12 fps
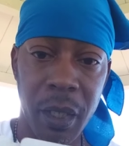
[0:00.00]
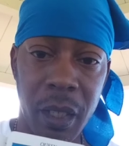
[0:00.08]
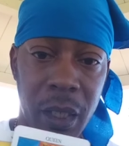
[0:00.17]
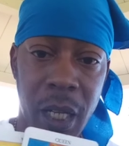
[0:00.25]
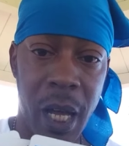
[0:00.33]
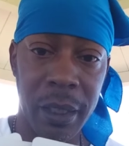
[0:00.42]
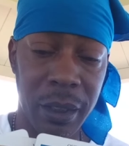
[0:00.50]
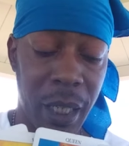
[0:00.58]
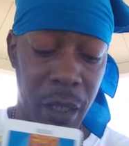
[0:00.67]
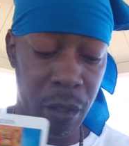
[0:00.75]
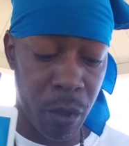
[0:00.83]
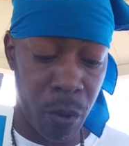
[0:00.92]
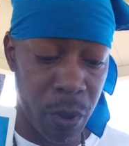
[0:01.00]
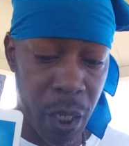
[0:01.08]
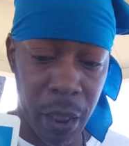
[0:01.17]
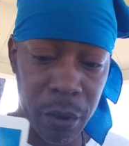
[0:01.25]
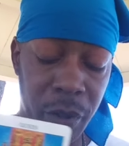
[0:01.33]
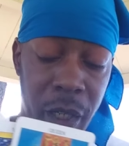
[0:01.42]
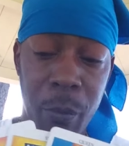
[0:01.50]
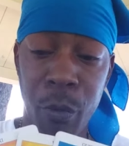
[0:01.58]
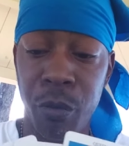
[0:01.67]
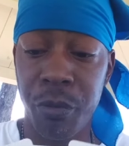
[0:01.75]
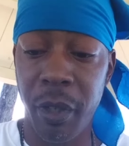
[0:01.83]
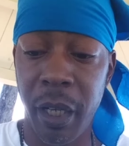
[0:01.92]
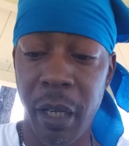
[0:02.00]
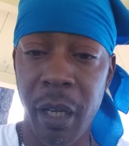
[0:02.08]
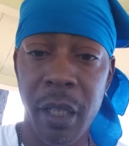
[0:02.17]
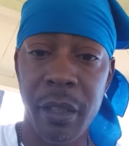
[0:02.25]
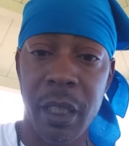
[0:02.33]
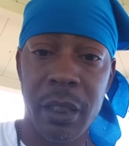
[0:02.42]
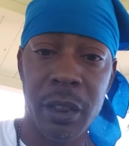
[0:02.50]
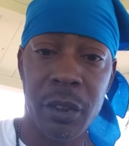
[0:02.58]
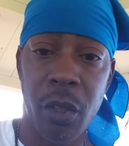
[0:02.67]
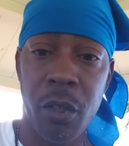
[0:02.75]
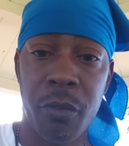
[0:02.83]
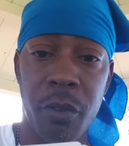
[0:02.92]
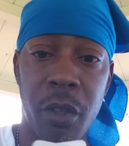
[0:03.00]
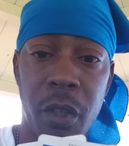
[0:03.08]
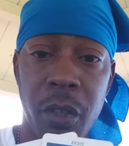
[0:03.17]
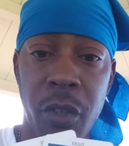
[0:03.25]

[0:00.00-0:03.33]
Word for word: And God's like, oh, contraire, mon frere, this is over.